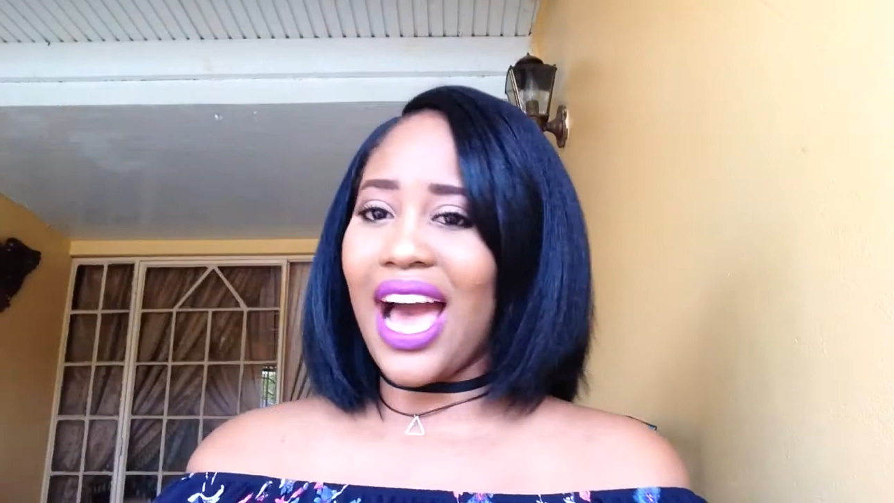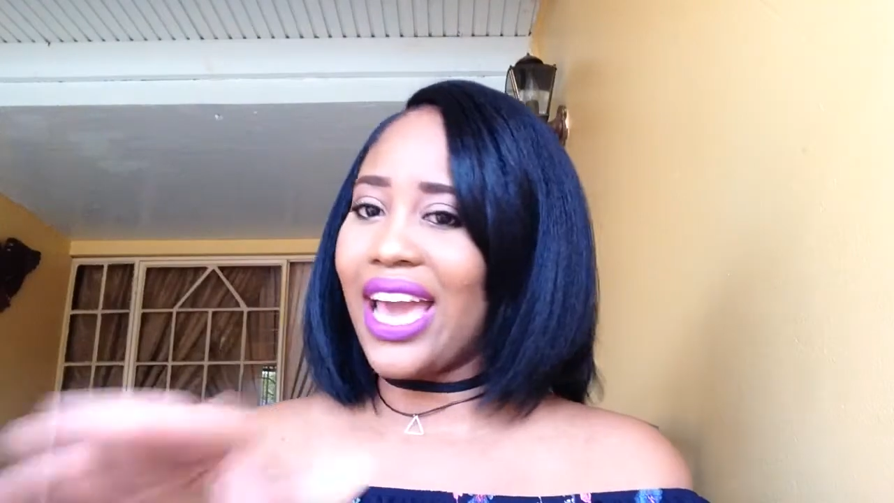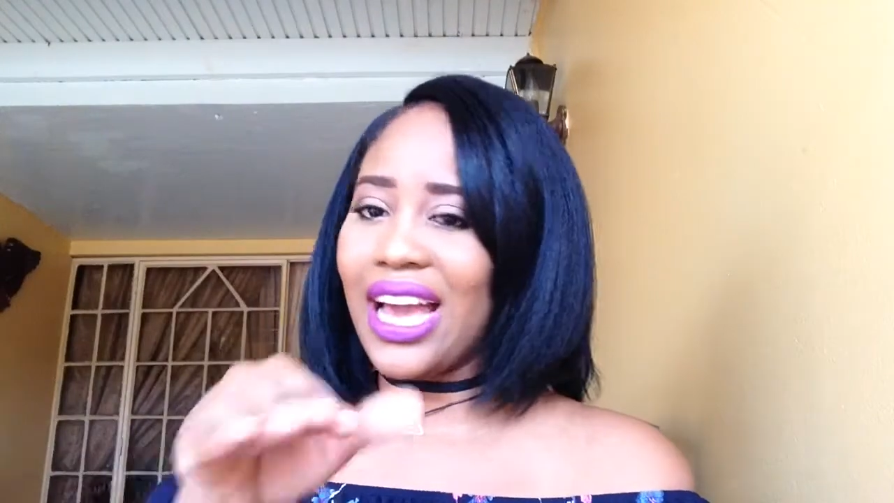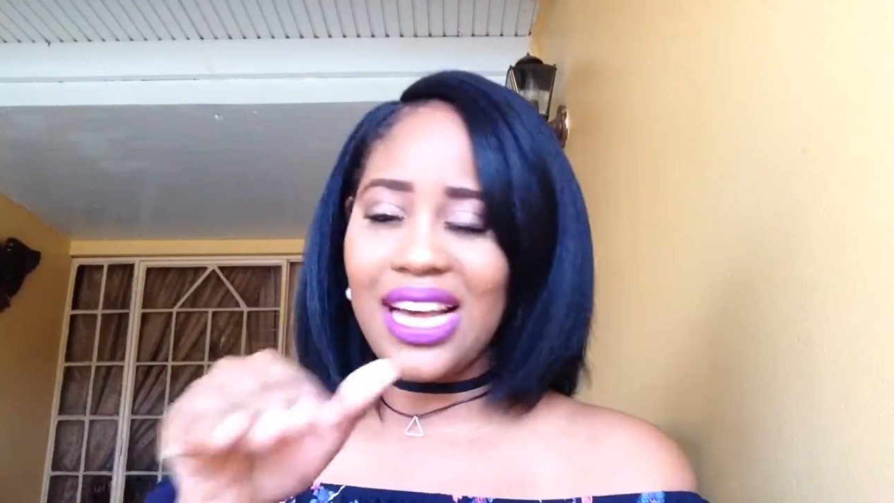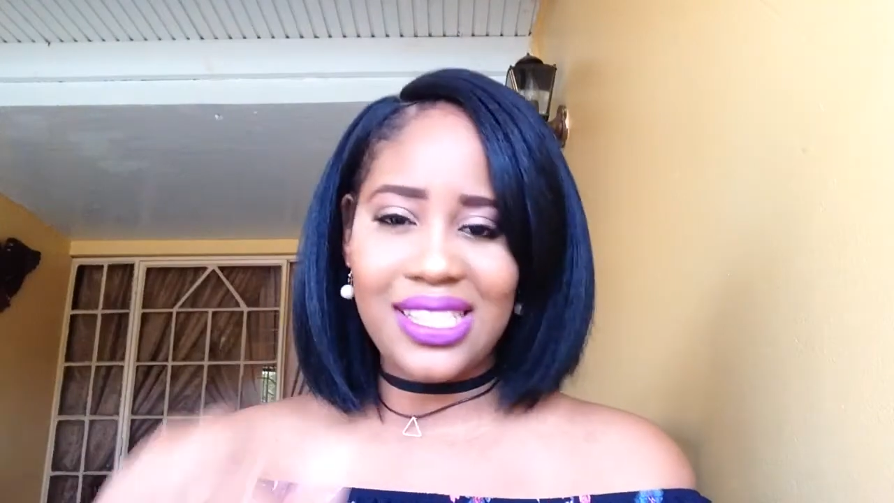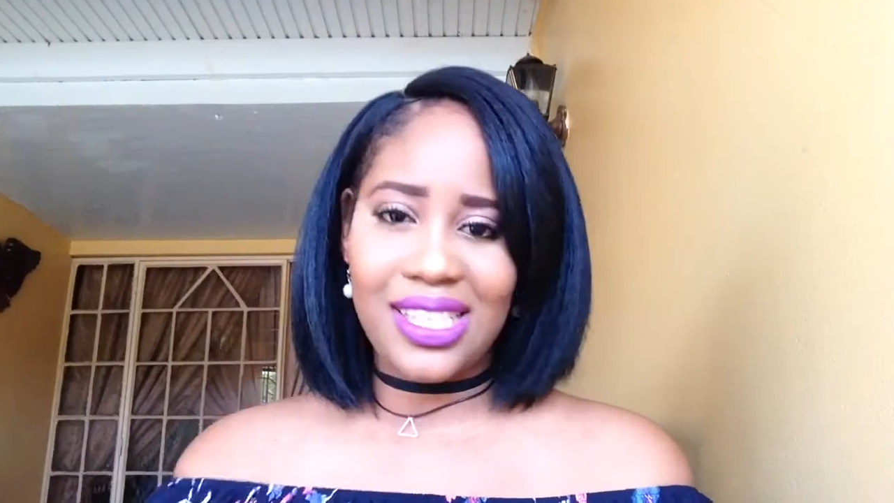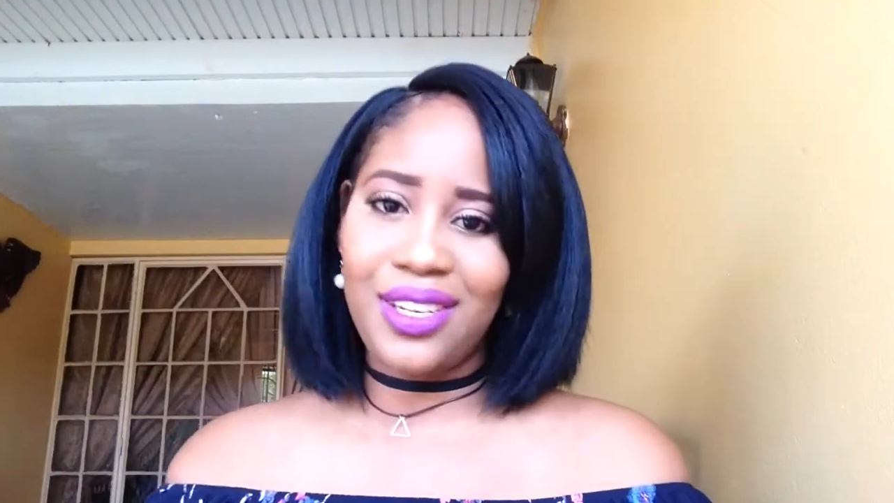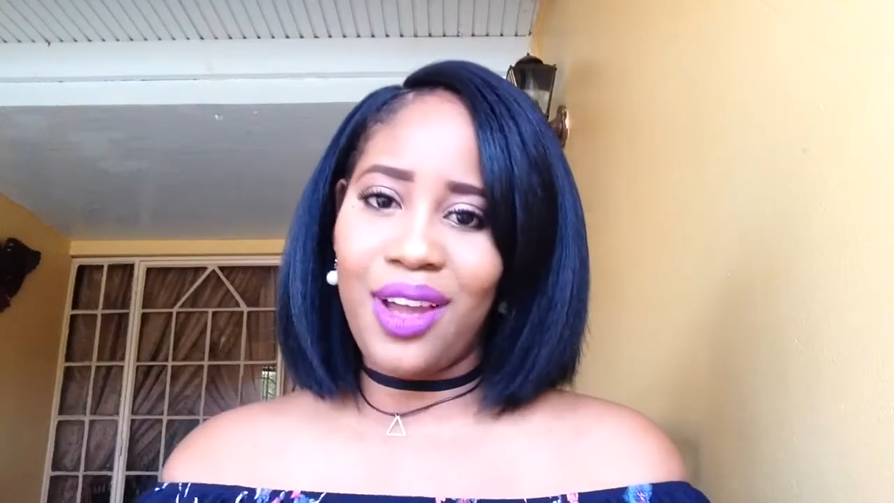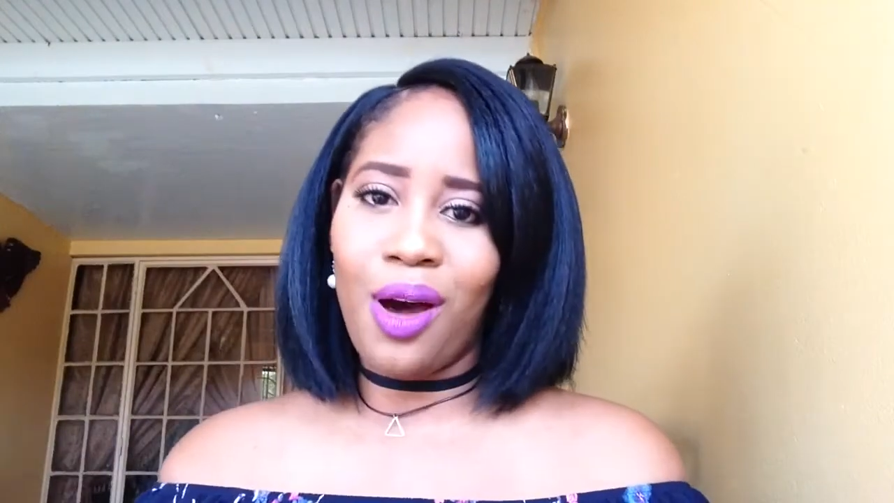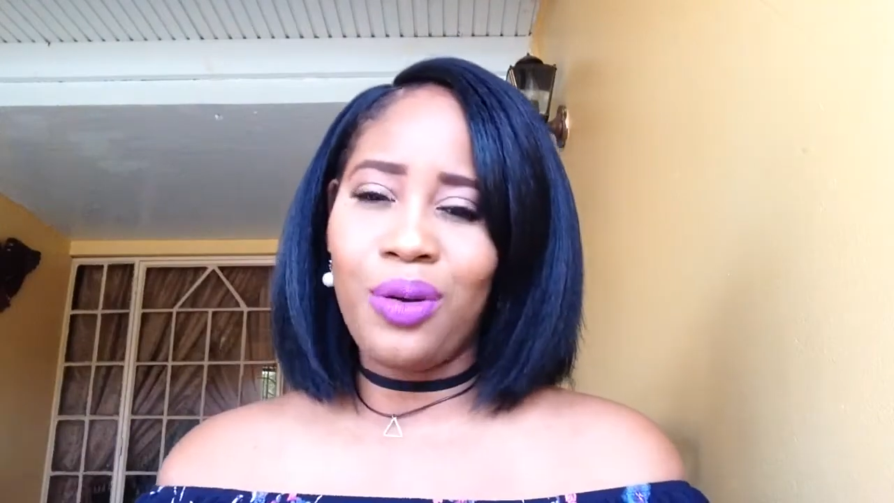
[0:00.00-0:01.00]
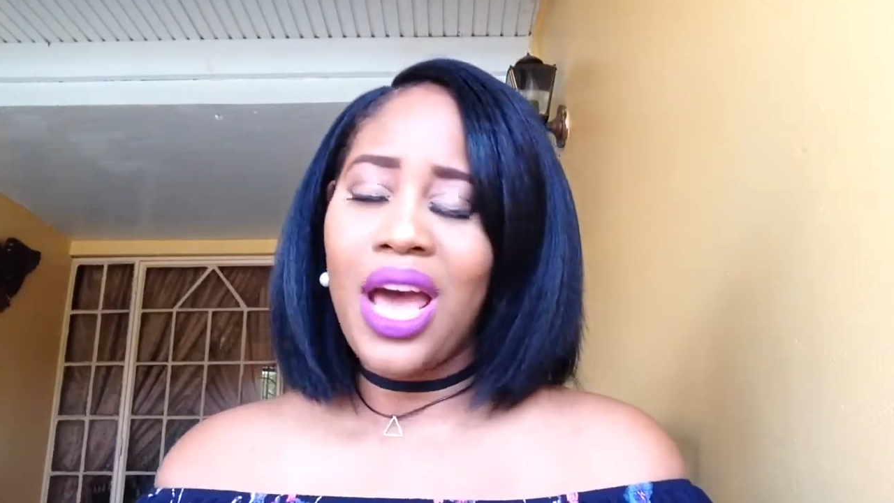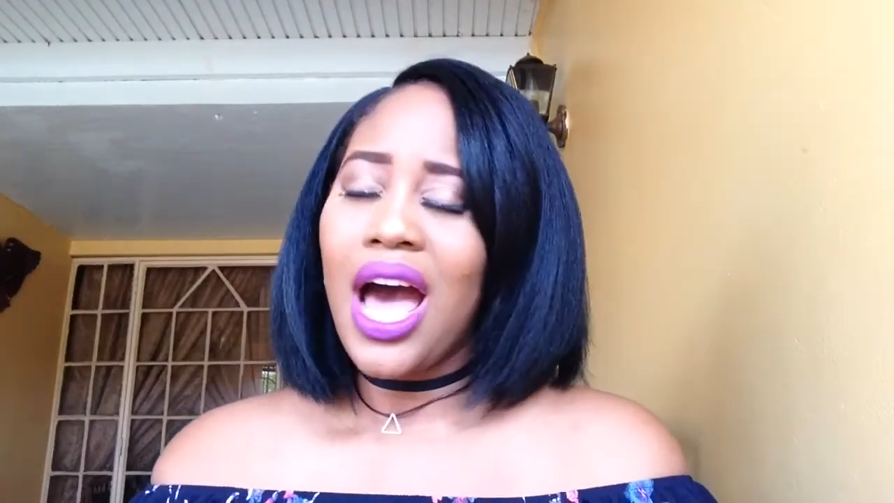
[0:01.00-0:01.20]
I can sit down